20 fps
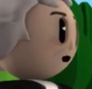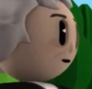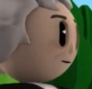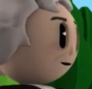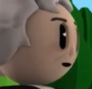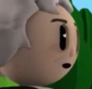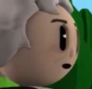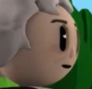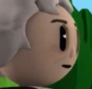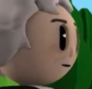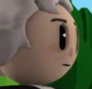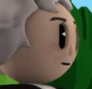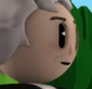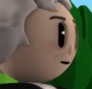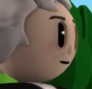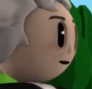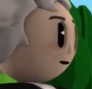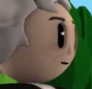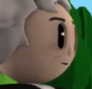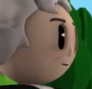ask
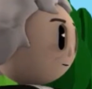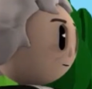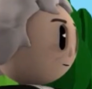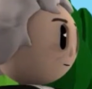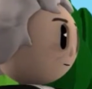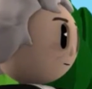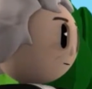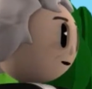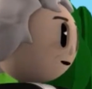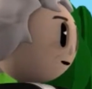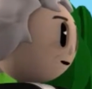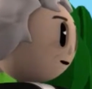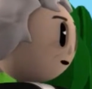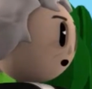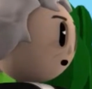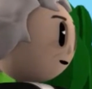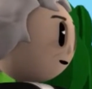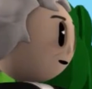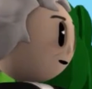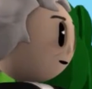permission.
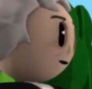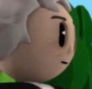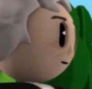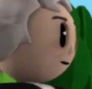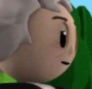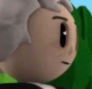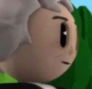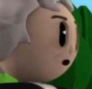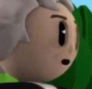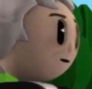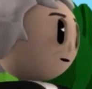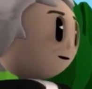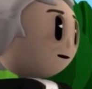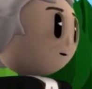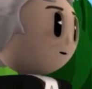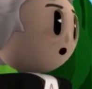But with intellectual